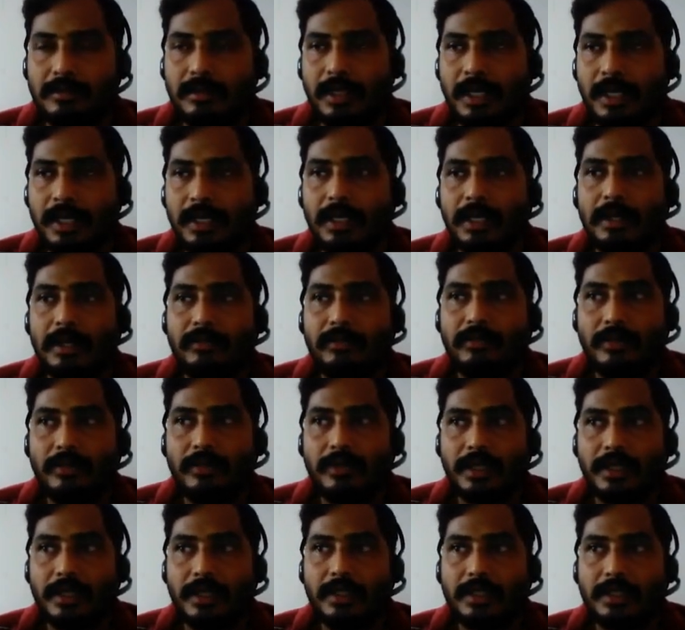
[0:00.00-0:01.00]
angle of
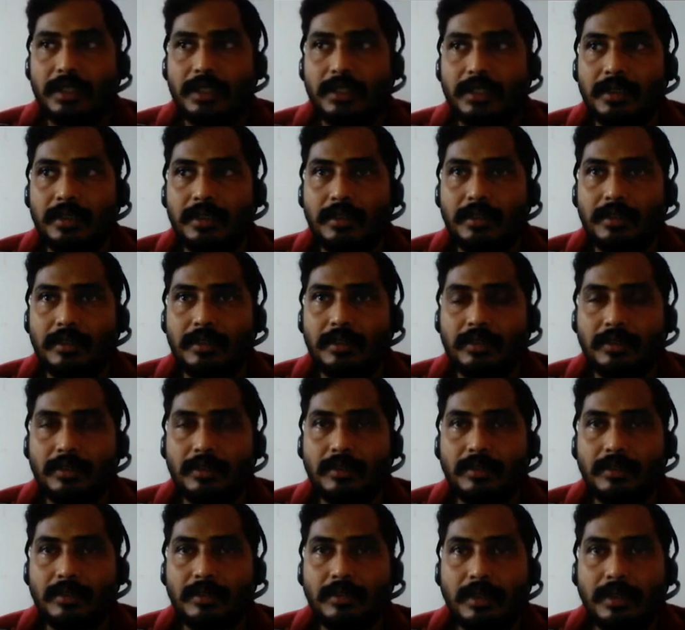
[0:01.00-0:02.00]
rotation.
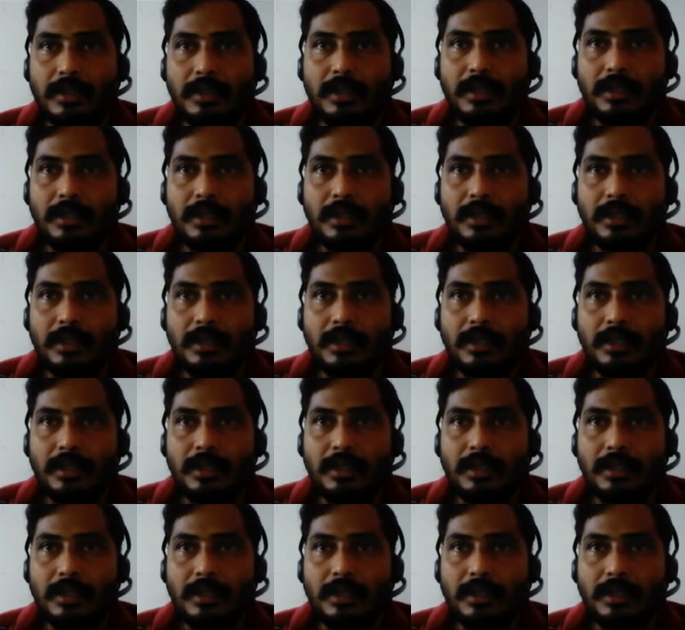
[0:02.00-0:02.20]
So